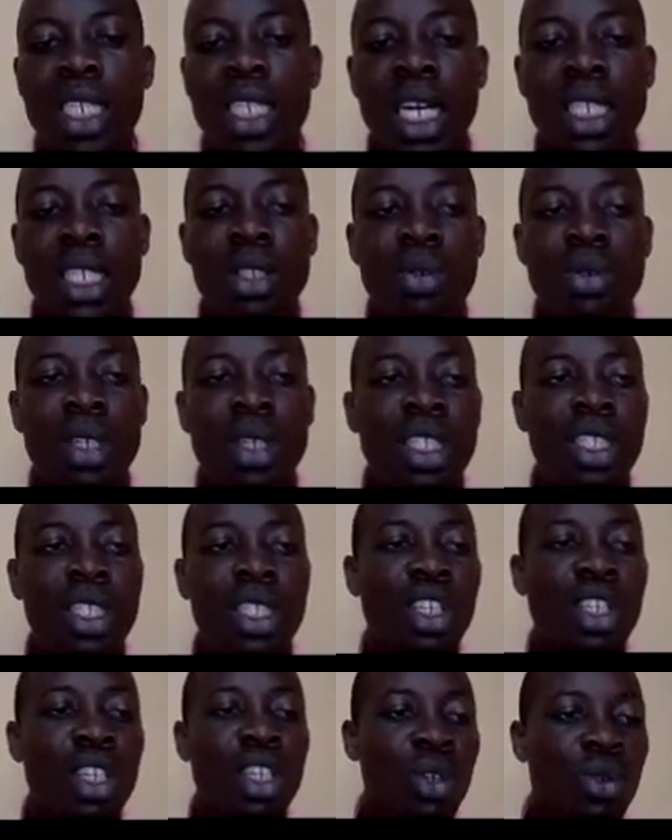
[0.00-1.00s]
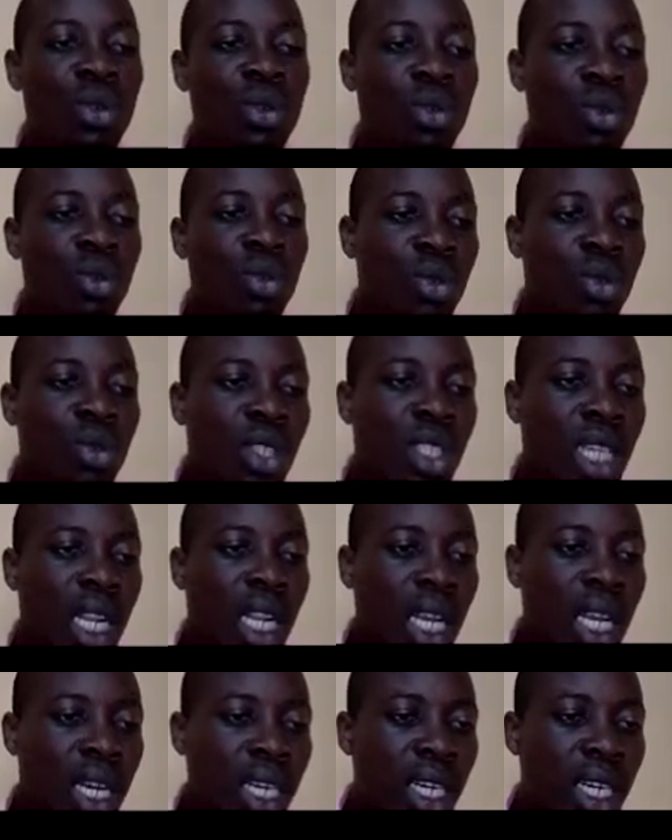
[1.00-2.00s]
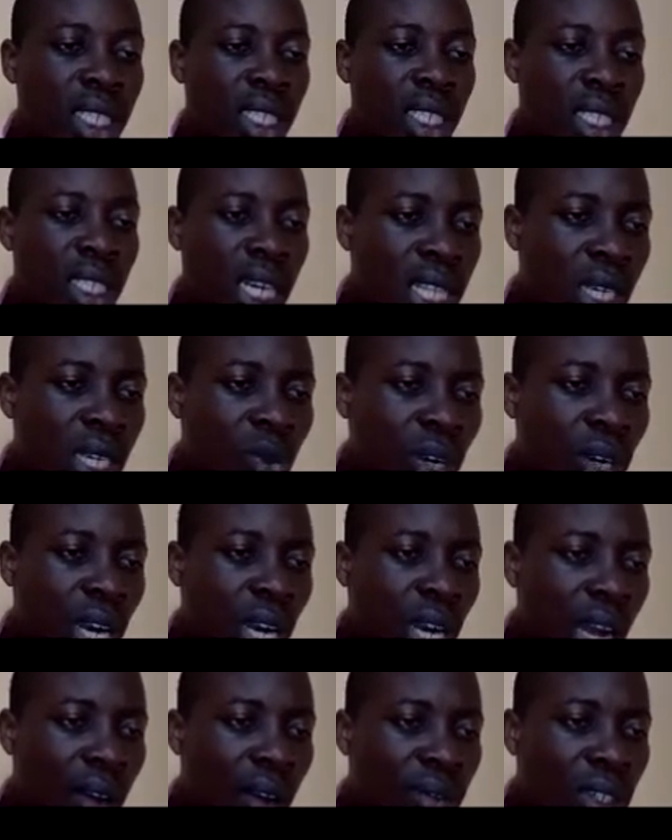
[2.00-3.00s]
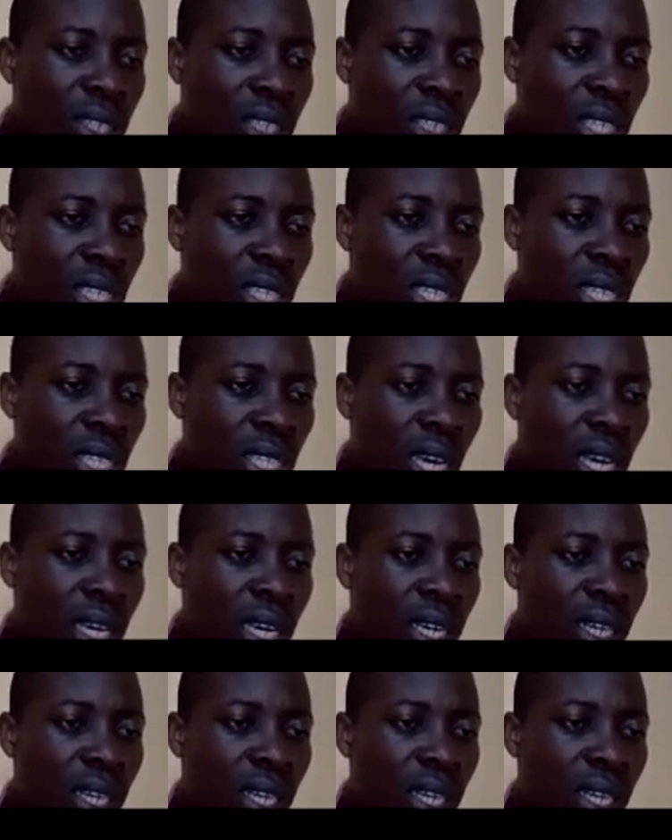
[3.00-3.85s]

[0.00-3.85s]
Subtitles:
that calculates new salaries, and I think we have it here.